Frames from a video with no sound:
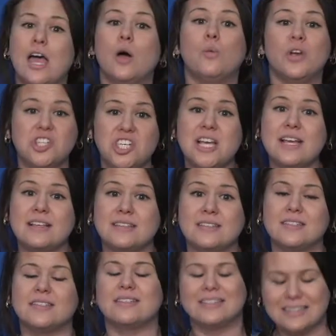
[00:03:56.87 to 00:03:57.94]
which is
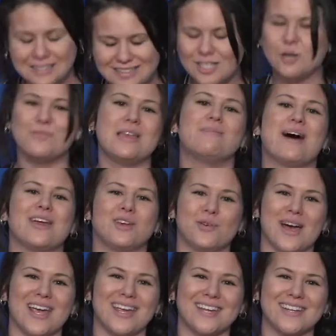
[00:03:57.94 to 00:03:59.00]
still me, by the way.